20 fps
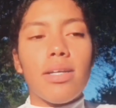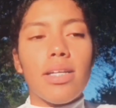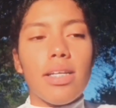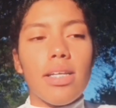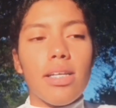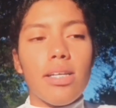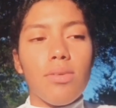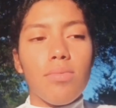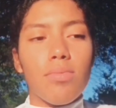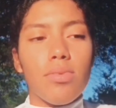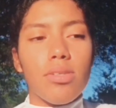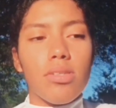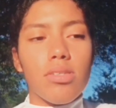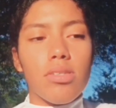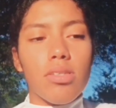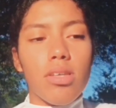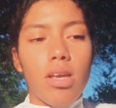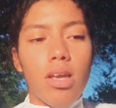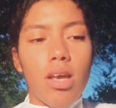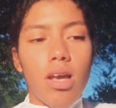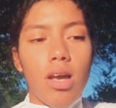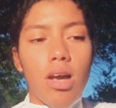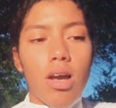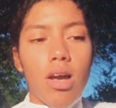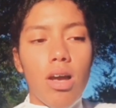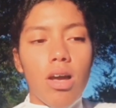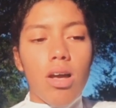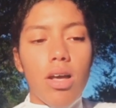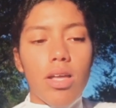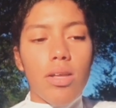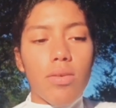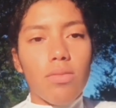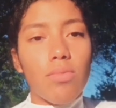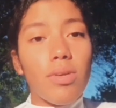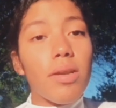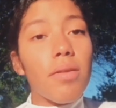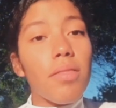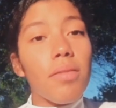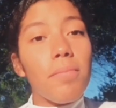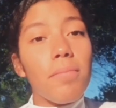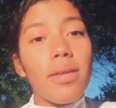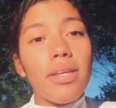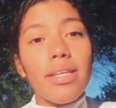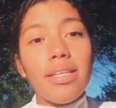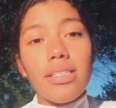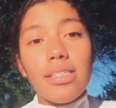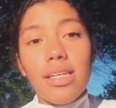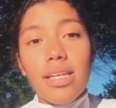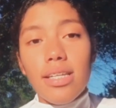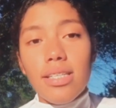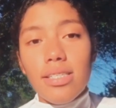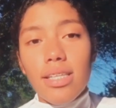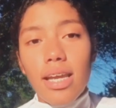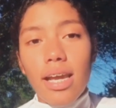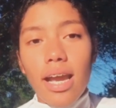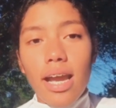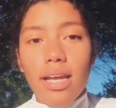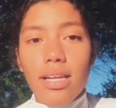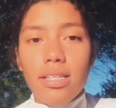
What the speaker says: It was one of the many chains I had.